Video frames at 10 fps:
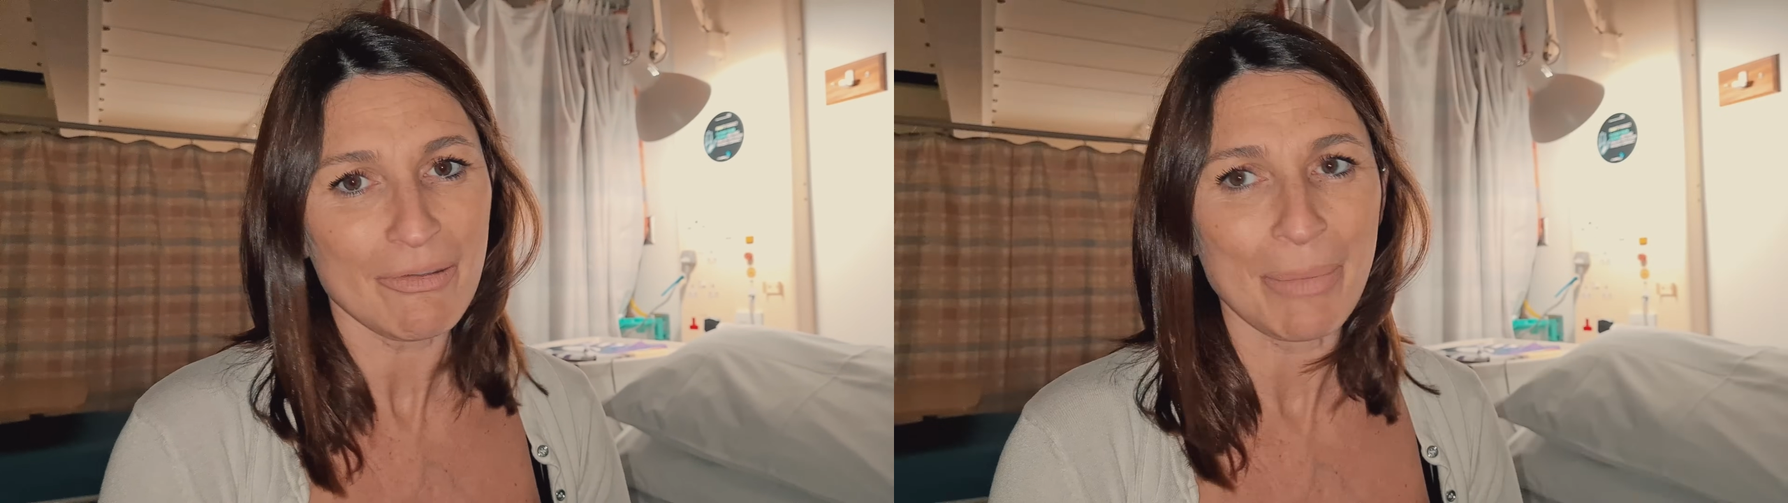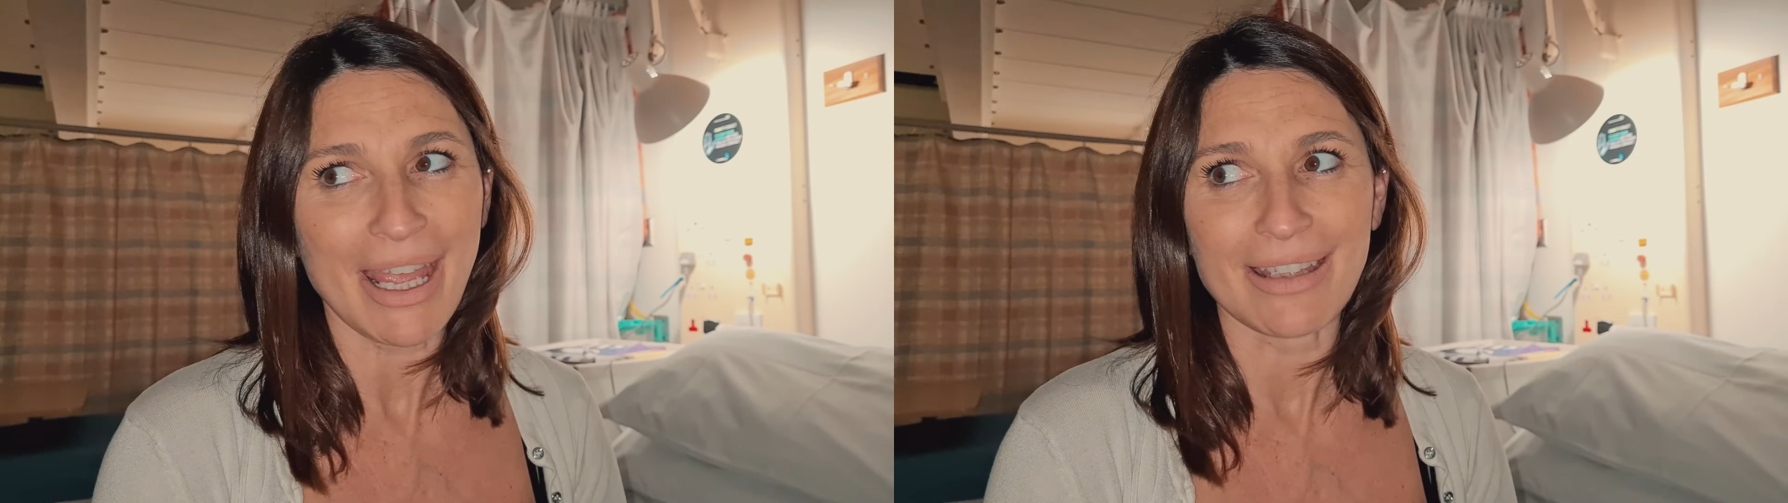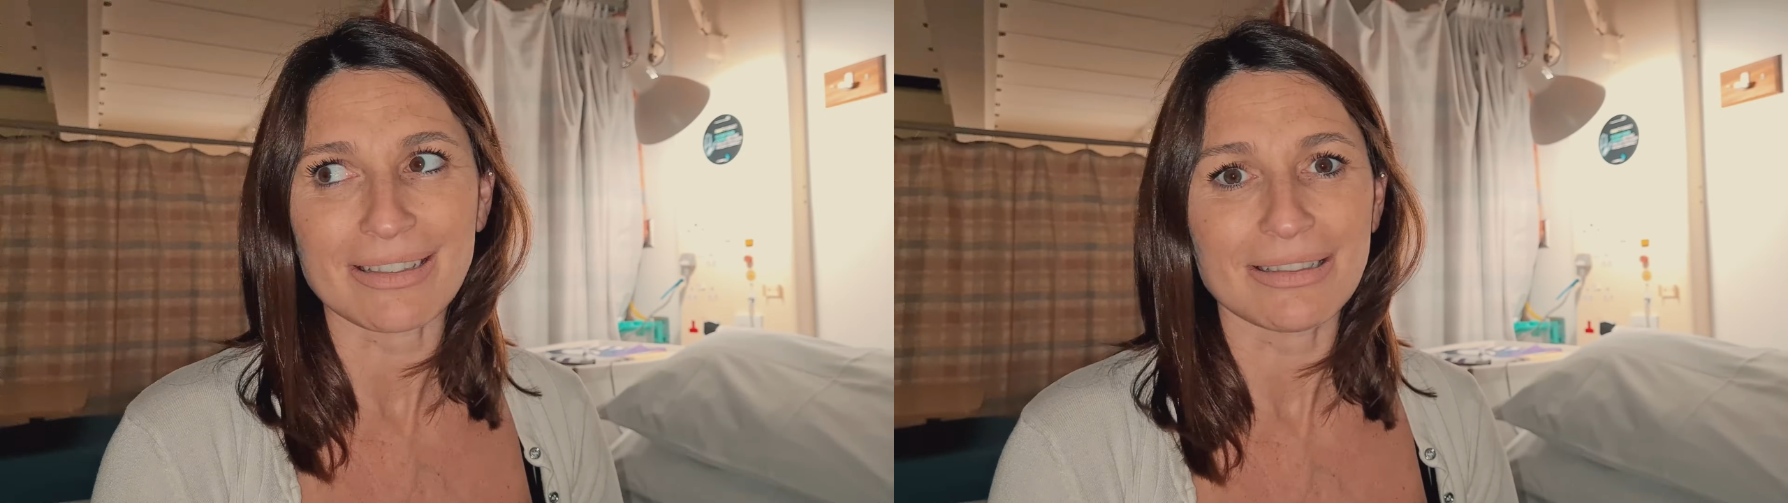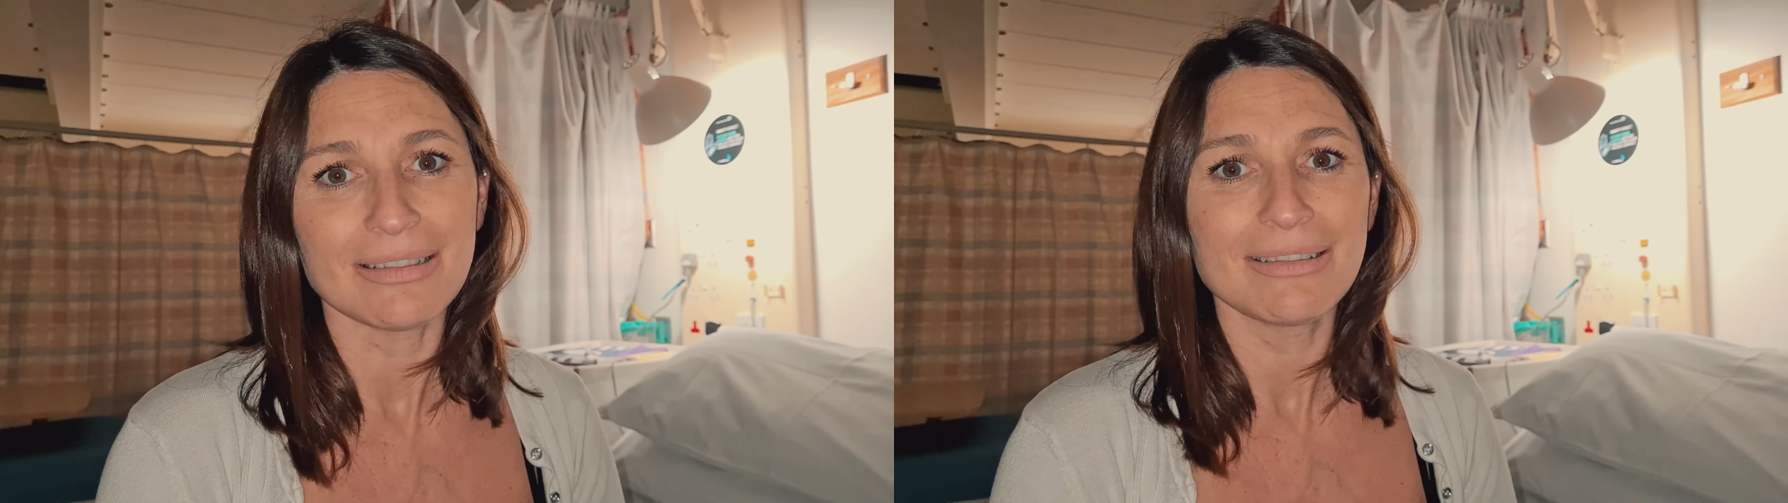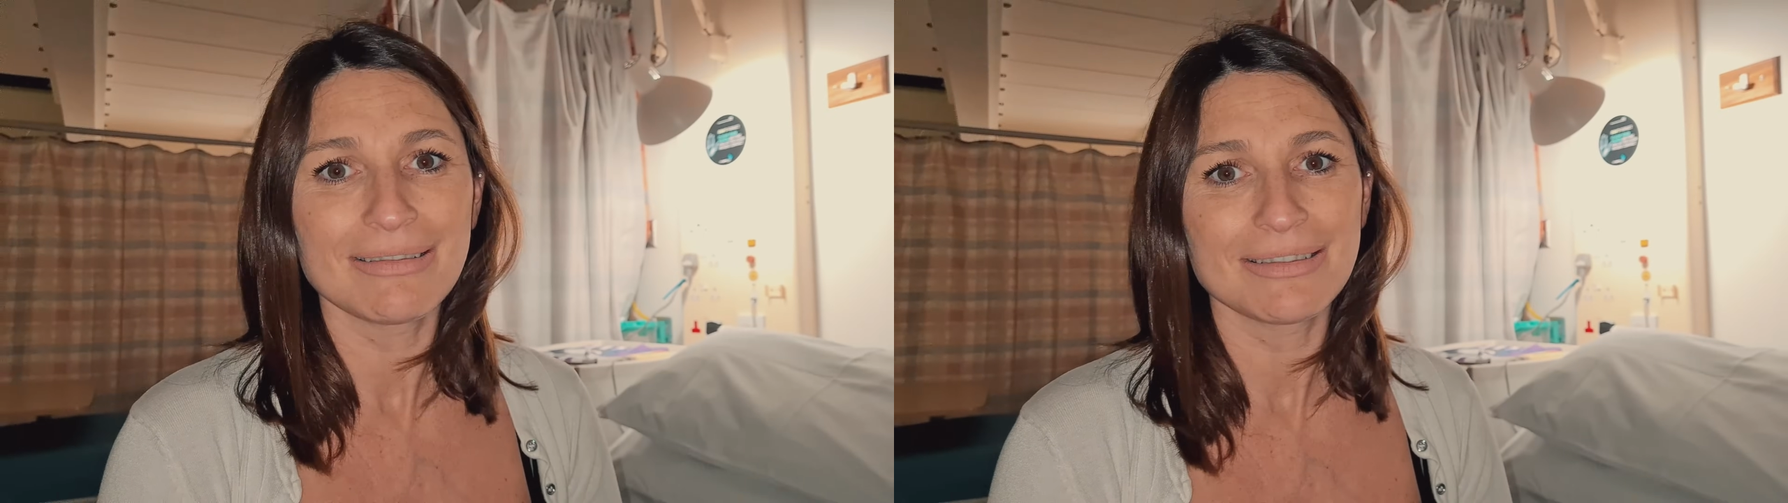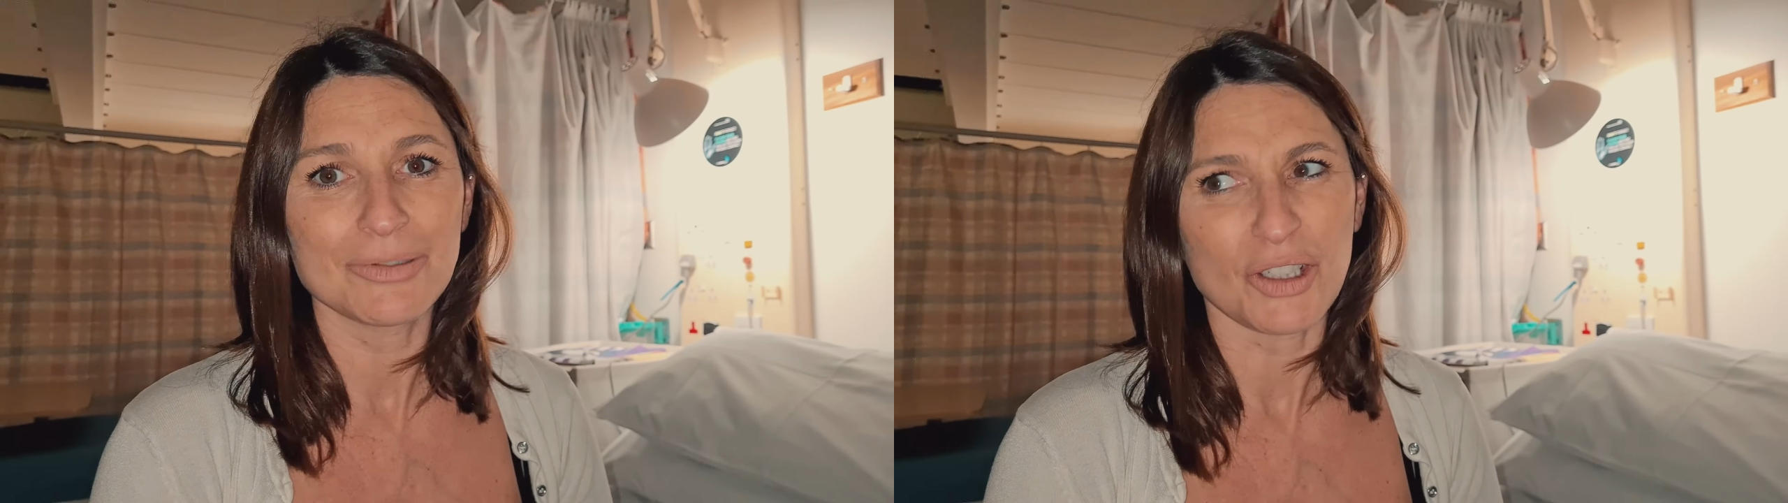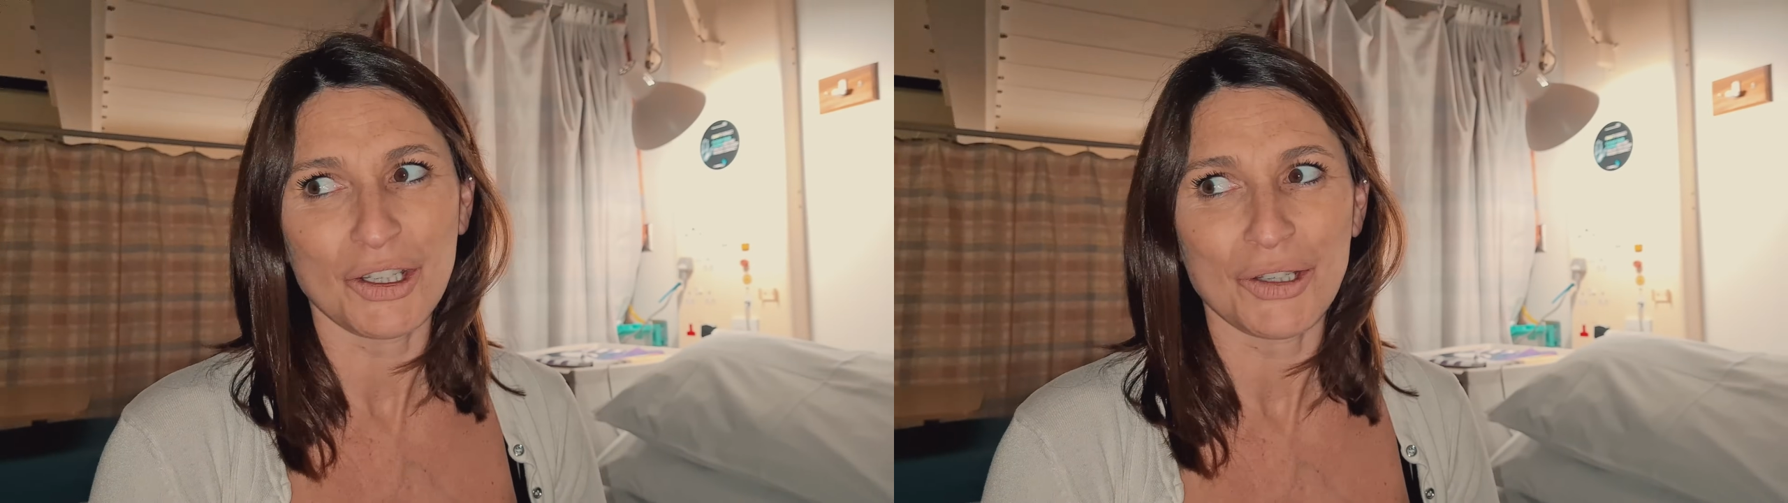a bed. I can go